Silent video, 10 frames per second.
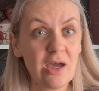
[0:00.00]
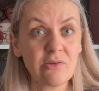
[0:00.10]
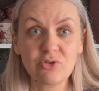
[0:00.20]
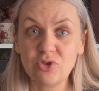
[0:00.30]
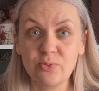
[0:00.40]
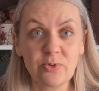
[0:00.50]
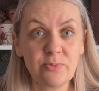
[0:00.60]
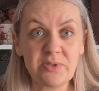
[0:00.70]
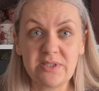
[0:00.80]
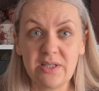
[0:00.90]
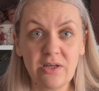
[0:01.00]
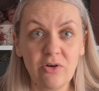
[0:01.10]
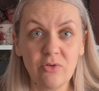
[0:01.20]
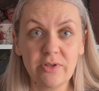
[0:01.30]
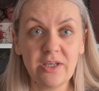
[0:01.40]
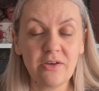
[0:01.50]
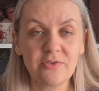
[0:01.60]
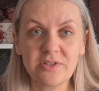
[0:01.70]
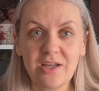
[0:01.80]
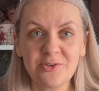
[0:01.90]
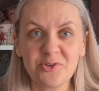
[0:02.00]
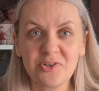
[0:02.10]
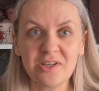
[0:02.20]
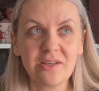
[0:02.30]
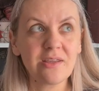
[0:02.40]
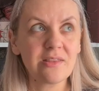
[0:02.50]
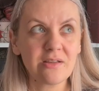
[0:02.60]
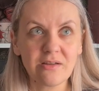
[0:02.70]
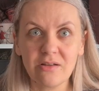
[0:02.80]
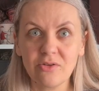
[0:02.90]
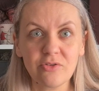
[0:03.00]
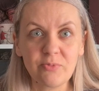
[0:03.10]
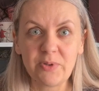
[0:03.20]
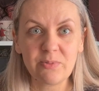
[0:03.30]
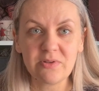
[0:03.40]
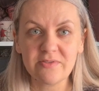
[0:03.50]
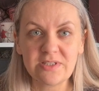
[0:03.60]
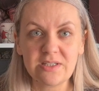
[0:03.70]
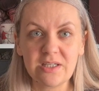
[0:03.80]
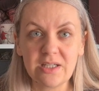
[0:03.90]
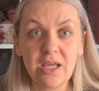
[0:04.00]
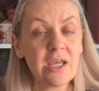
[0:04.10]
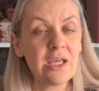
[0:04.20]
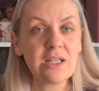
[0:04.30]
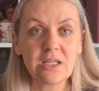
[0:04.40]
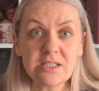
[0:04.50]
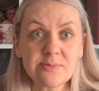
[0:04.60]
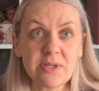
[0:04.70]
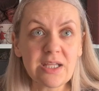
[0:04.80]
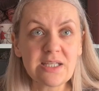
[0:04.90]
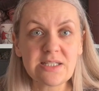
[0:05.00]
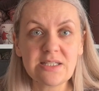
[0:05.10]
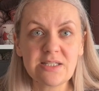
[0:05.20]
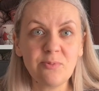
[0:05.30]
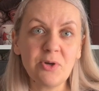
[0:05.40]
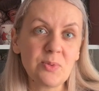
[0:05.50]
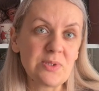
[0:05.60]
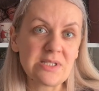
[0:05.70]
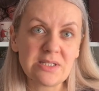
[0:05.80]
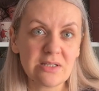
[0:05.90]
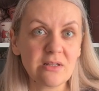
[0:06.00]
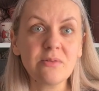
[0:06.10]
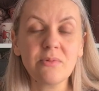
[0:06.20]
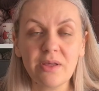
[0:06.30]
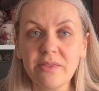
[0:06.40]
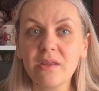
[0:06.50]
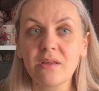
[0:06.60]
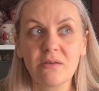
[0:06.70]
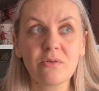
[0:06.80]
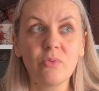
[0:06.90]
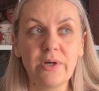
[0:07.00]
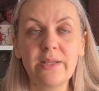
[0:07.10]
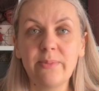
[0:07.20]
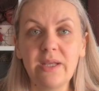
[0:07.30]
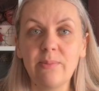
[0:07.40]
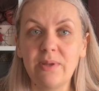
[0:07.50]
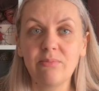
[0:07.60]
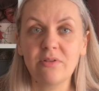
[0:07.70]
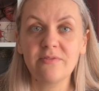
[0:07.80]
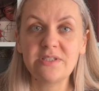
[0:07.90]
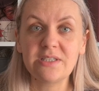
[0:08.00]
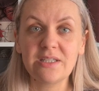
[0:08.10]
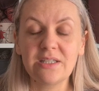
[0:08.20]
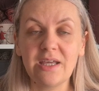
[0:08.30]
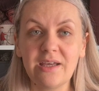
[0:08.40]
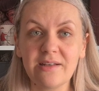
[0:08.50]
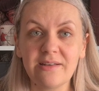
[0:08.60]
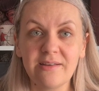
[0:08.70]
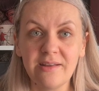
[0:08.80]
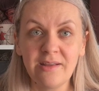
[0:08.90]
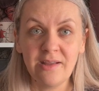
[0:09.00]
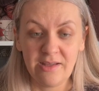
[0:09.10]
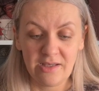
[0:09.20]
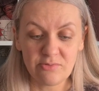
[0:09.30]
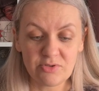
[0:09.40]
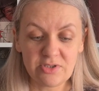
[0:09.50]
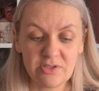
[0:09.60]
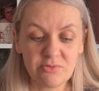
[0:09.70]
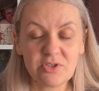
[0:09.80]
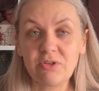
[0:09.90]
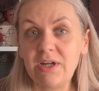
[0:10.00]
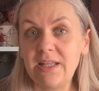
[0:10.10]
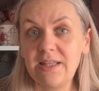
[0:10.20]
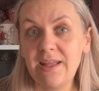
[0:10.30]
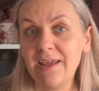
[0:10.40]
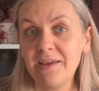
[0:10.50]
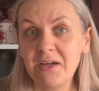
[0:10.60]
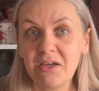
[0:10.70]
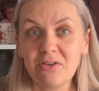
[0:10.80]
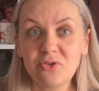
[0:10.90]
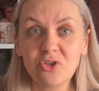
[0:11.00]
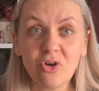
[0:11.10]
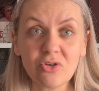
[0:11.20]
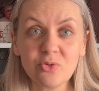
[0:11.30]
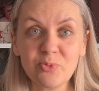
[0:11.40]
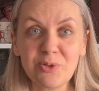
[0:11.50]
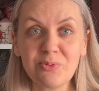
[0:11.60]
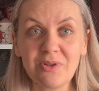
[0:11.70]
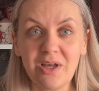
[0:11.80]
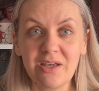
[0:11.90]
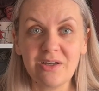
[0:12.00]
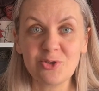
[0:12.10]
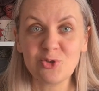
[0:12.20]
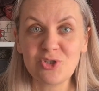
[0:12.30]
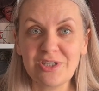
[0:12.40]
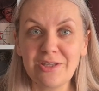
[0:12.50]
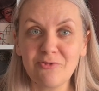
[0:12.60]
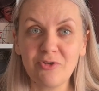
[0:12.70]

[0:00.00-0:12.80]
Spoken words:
super busy the whole day of Saturday. There a lot of people visited, not as many as in summer, but still I think quite many people visited, and it was great day. I got to talk to people, I got to see